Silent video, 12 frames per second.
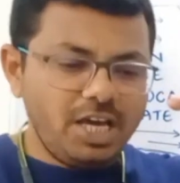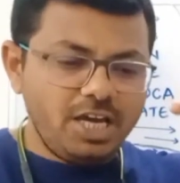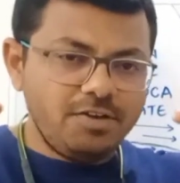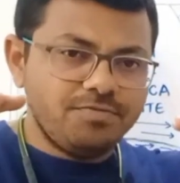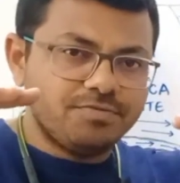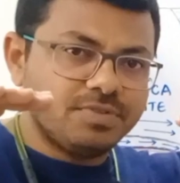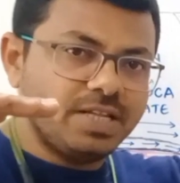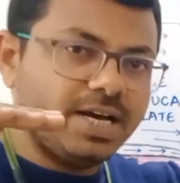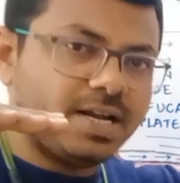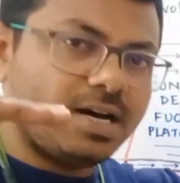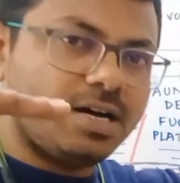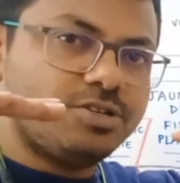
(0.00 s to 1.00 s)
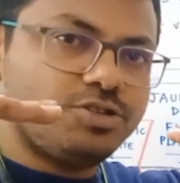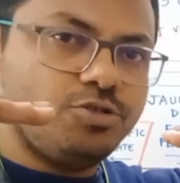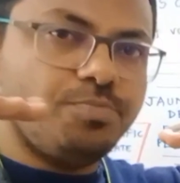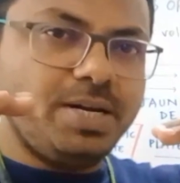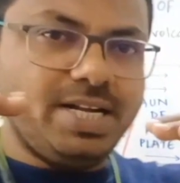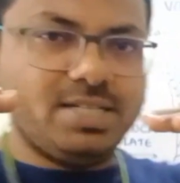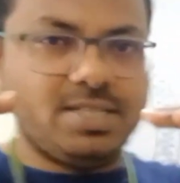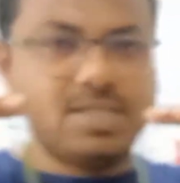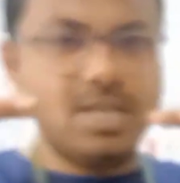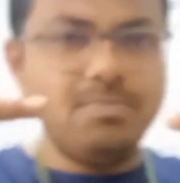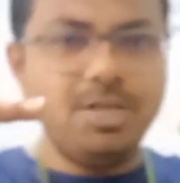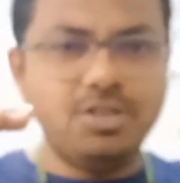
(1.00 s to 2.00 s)
if there are two plates
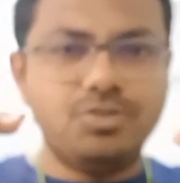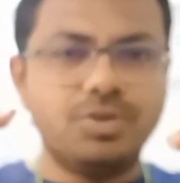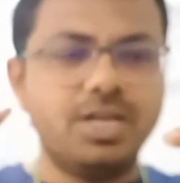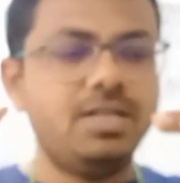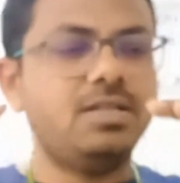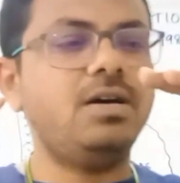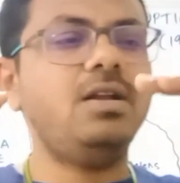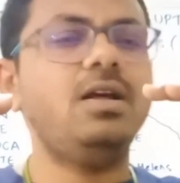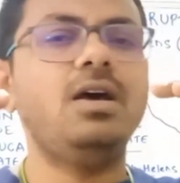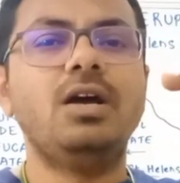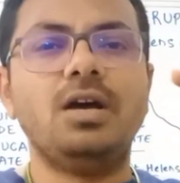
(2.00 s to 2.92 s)
coming together.